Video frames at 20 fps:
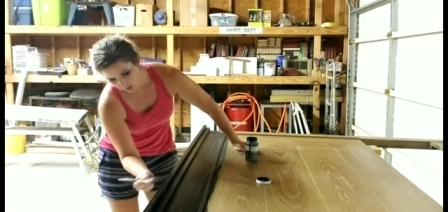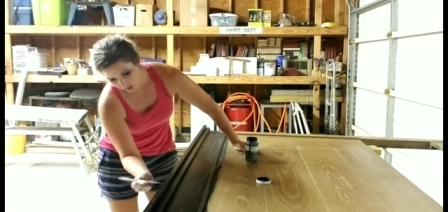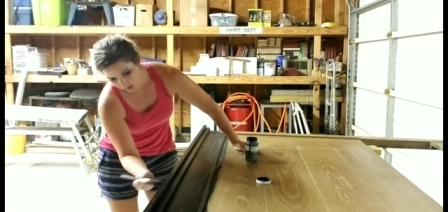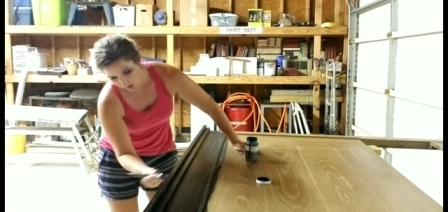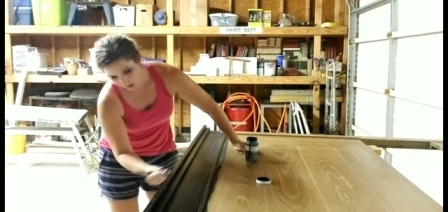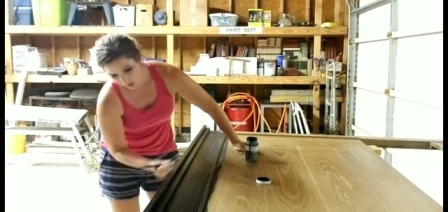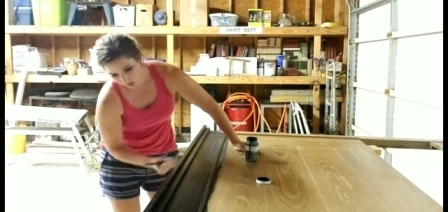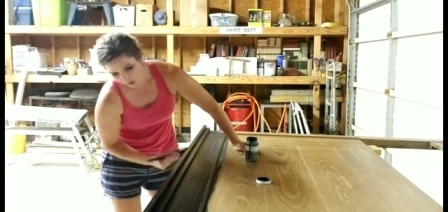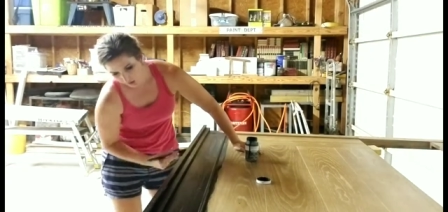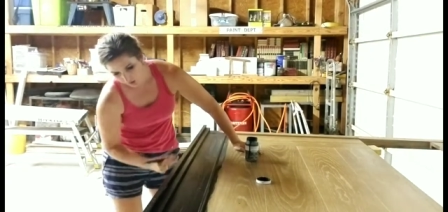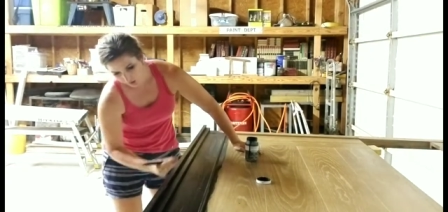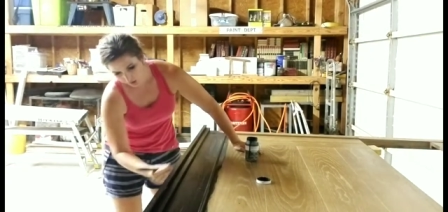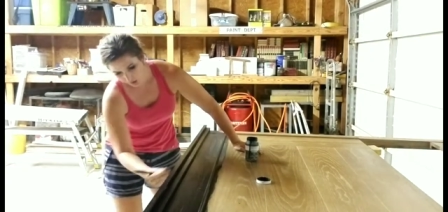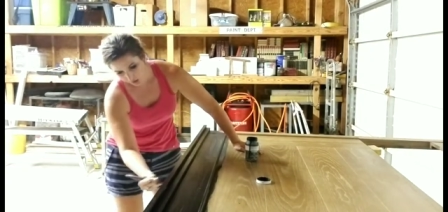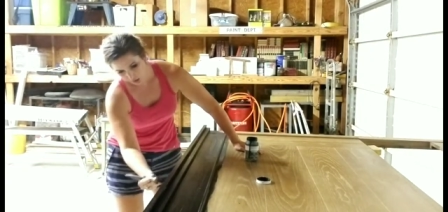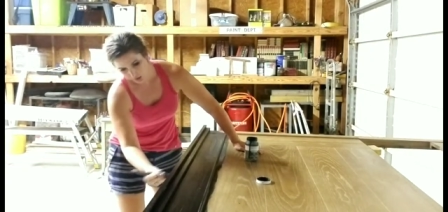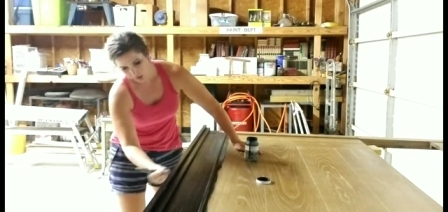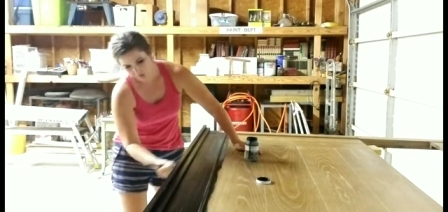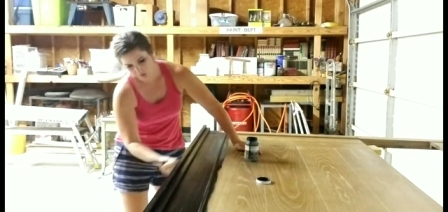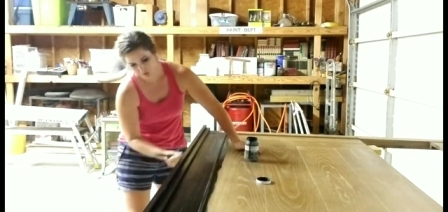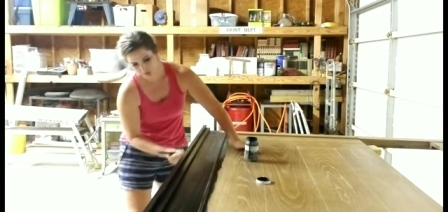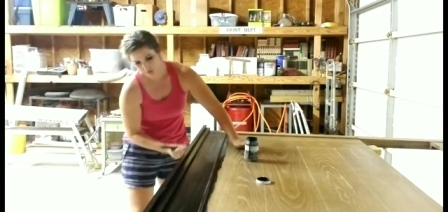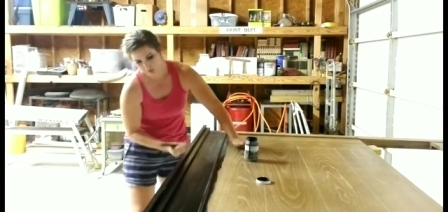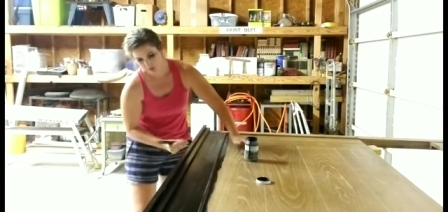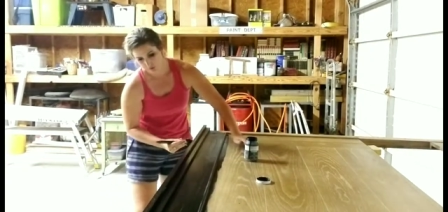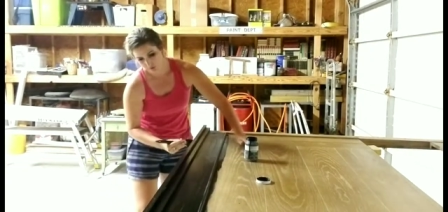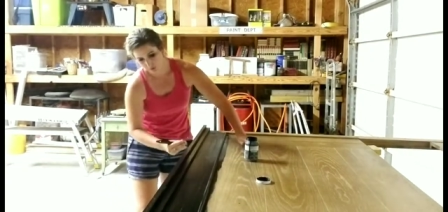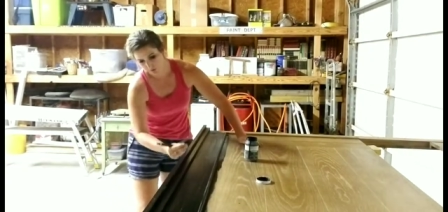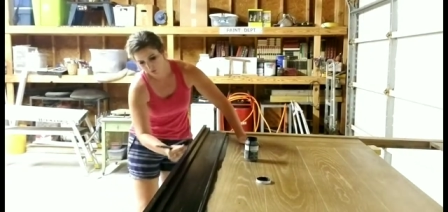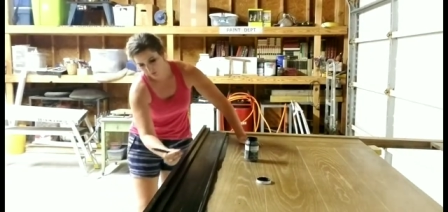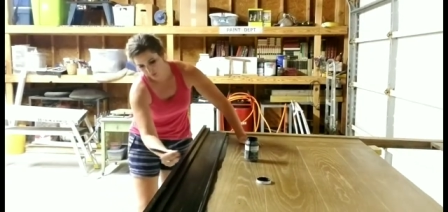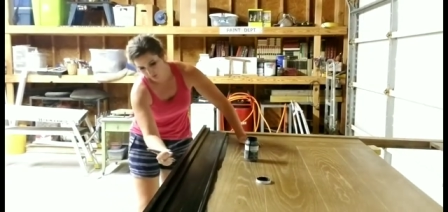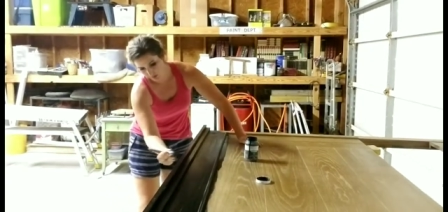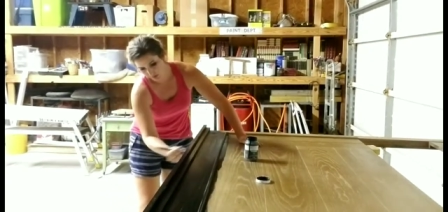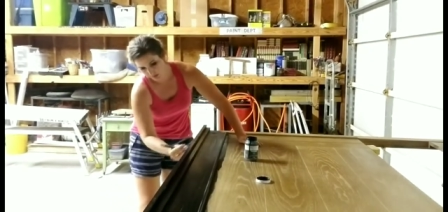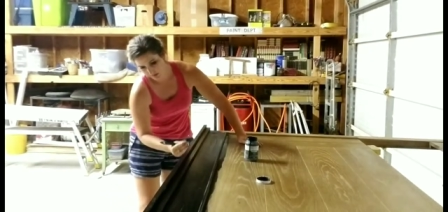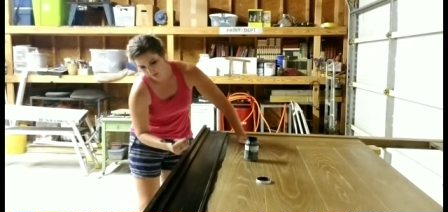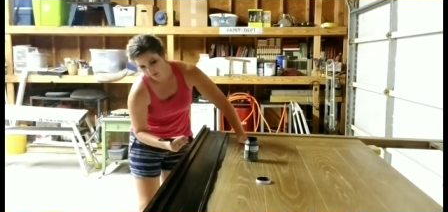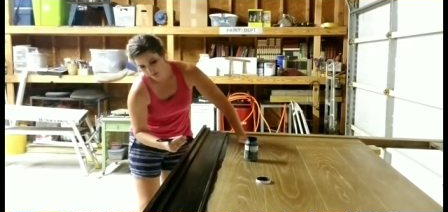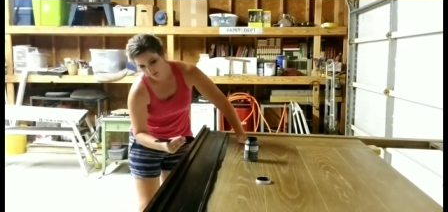color. So
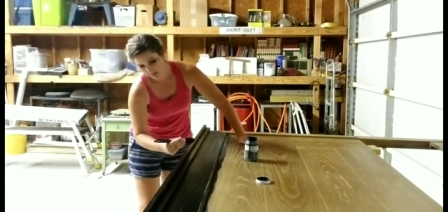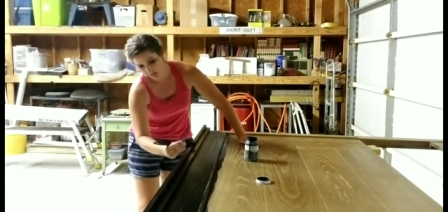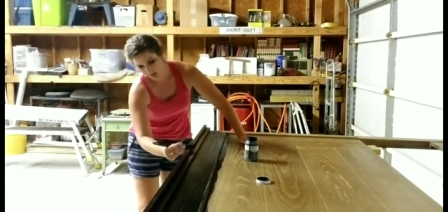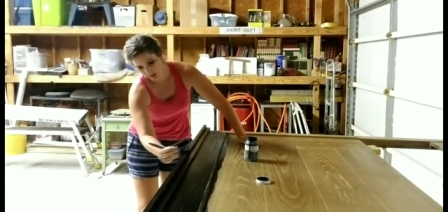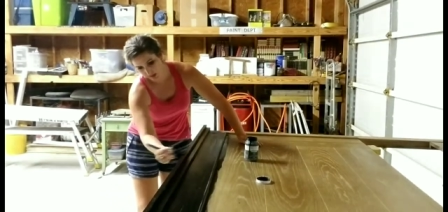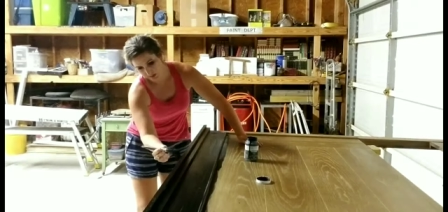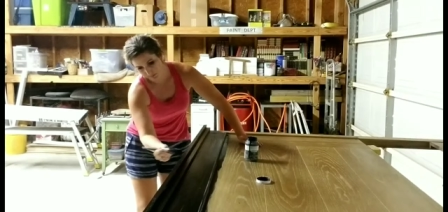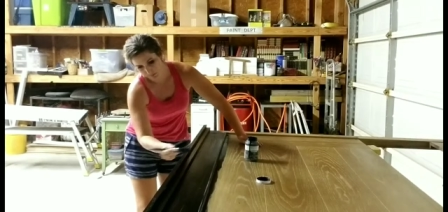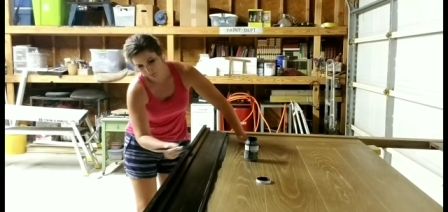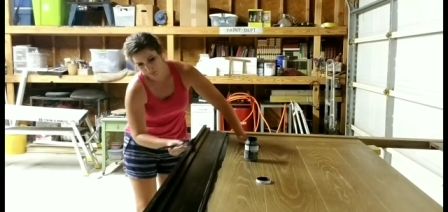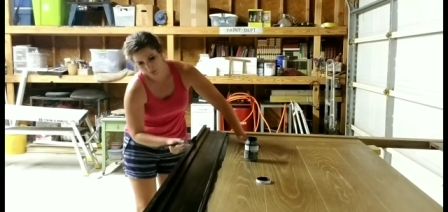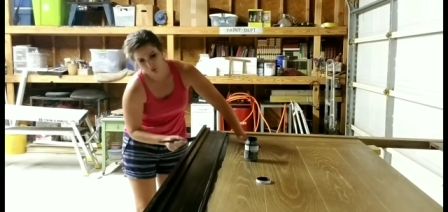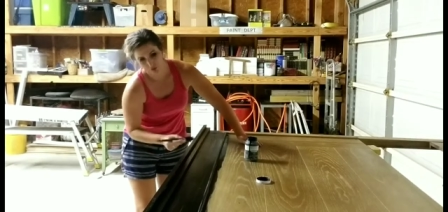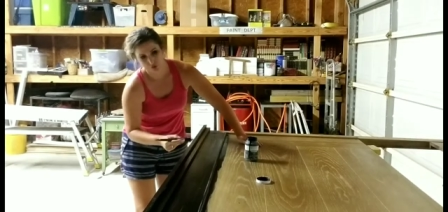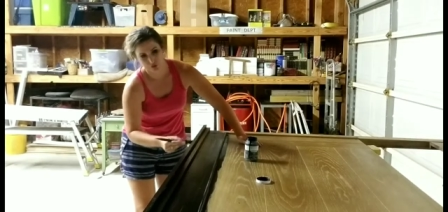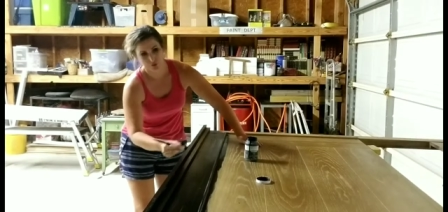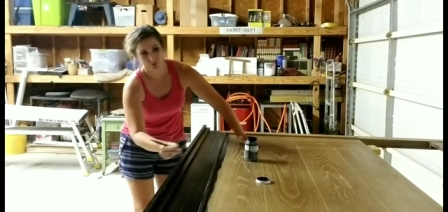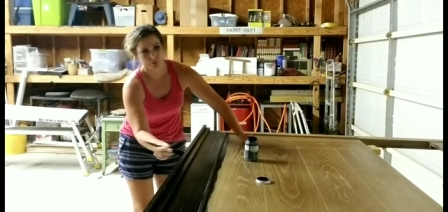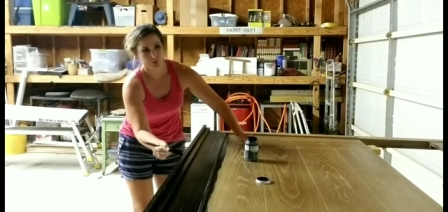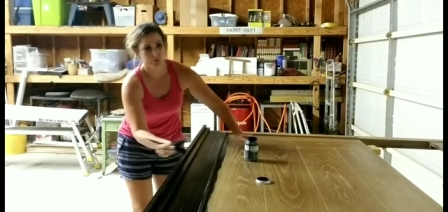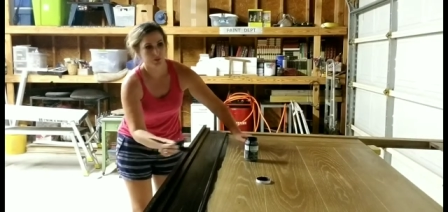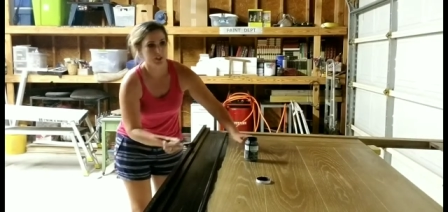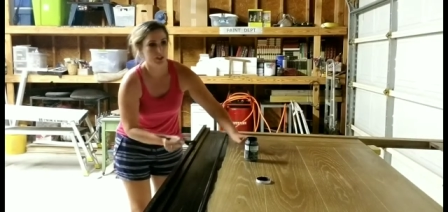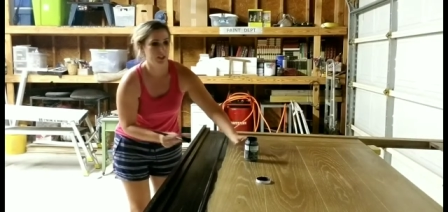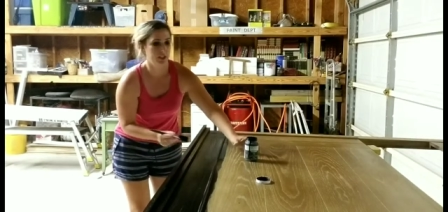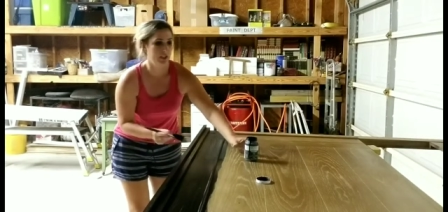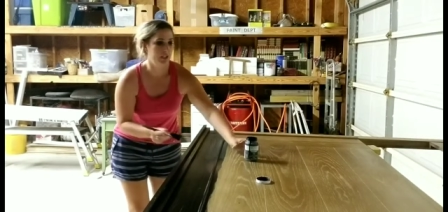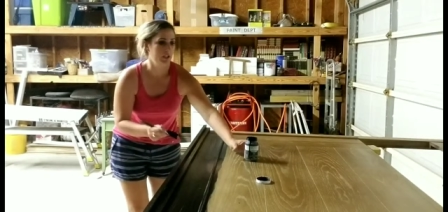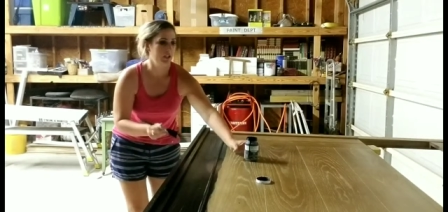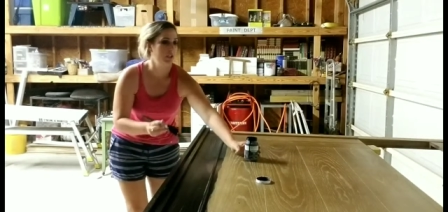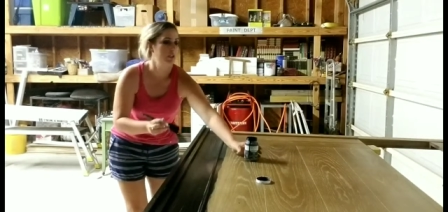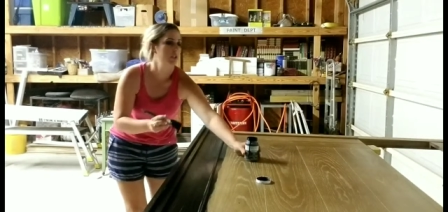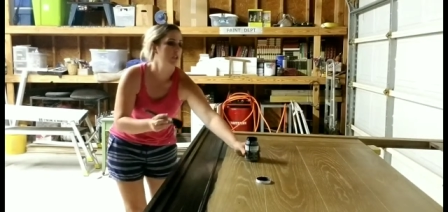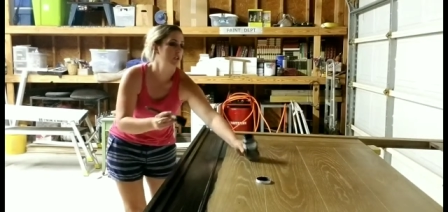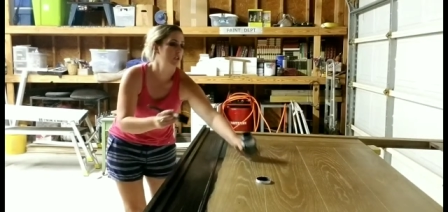this headboard's really